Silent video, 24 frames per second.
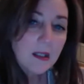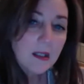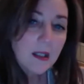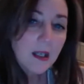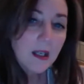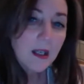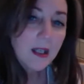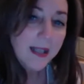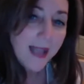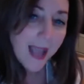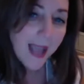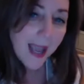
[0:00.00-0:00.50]

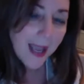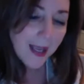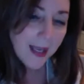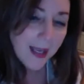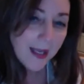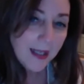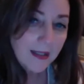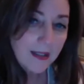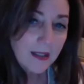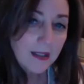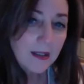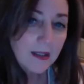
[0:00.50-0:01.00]

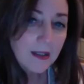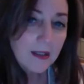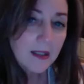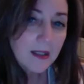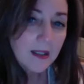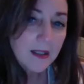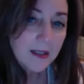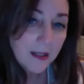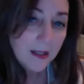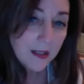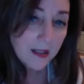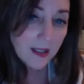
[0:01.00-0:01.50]
again.
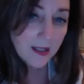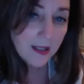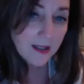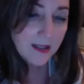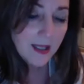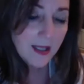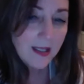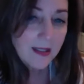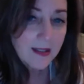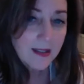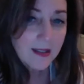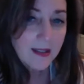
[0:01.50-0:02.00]
It doesn't
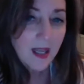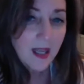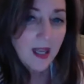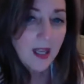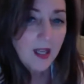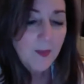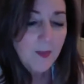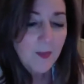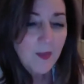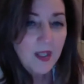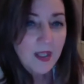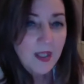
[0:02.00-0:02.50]
say its
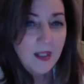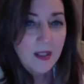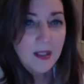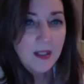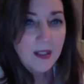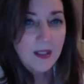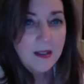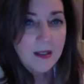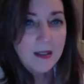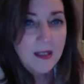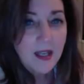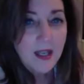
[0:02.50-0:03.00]
name.
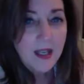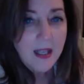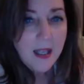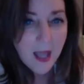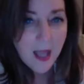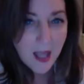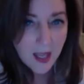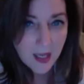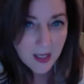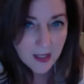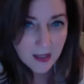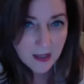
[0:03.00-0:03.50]
It's
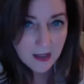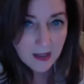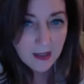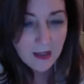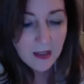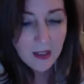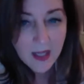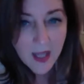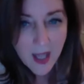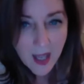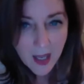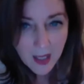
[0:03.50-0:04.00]
again,
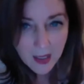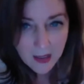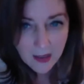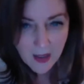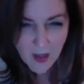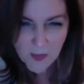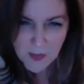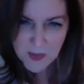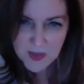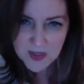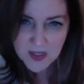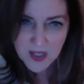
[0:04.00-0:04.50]
again,
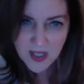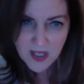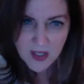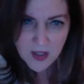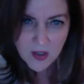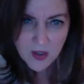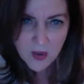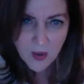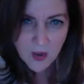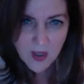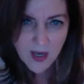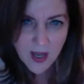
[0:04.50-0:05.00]
almost like a
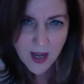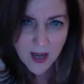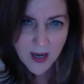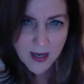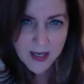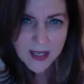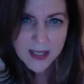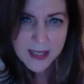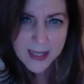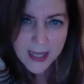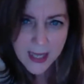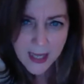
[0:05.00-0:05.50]
short I,
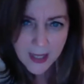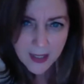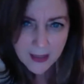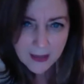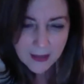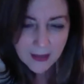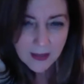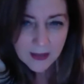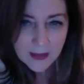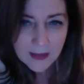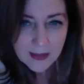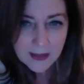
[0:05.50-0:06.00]
again.
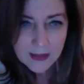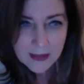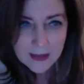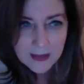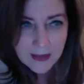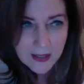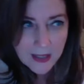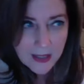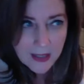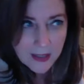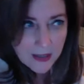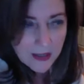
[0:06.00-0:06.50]

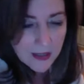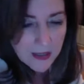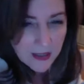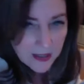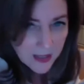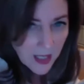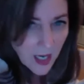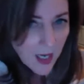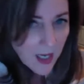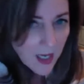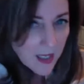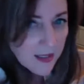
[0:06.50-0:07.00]
And it
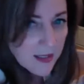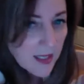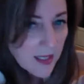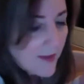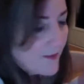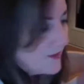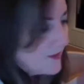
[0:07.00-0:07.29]
does have a